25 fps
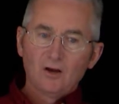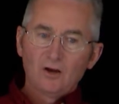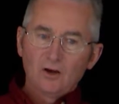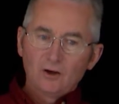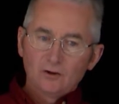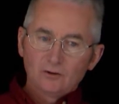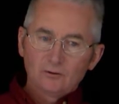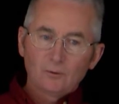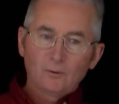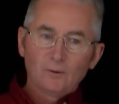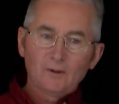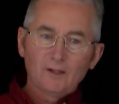
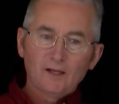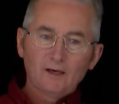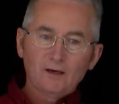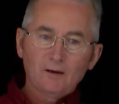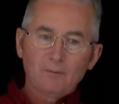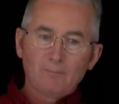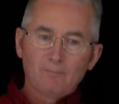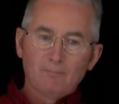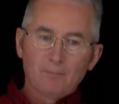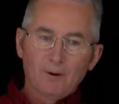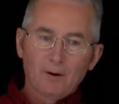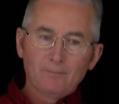So we'll end
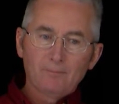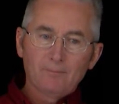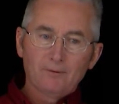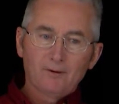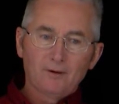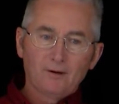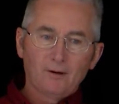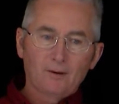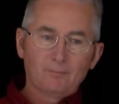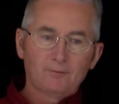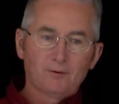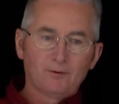up bumping
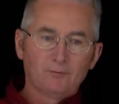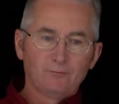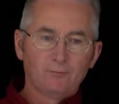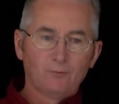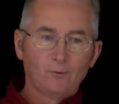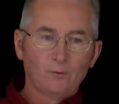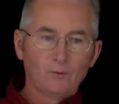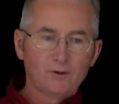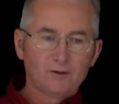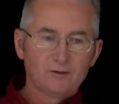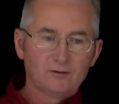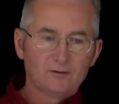it up to
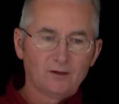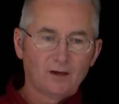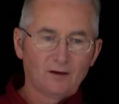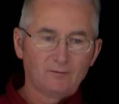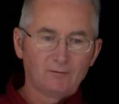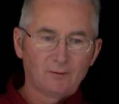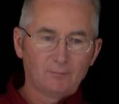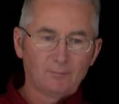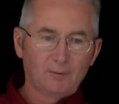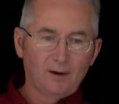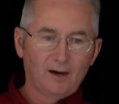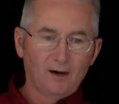
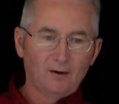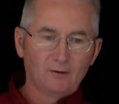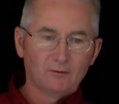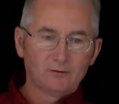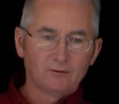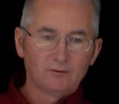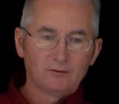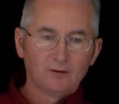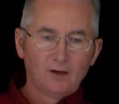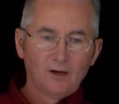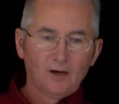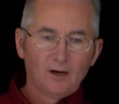47
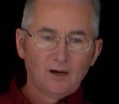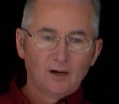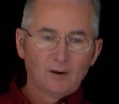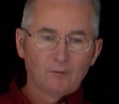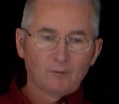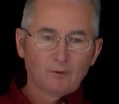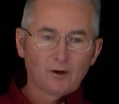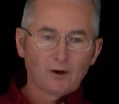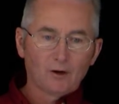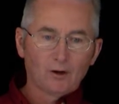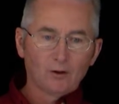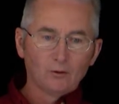pounds, and
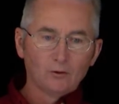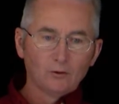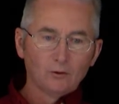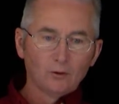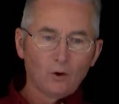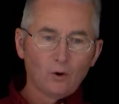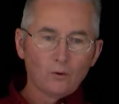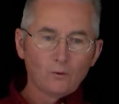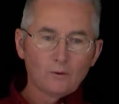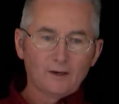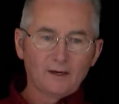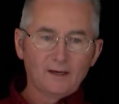we're going to
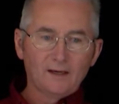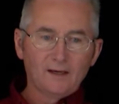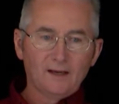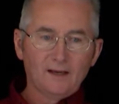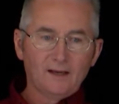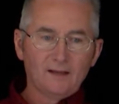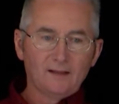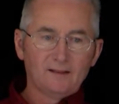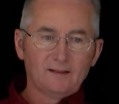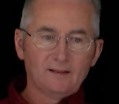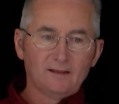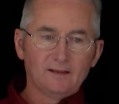load it
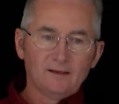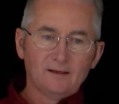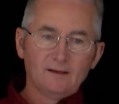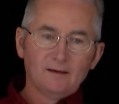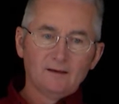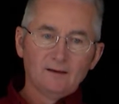in the,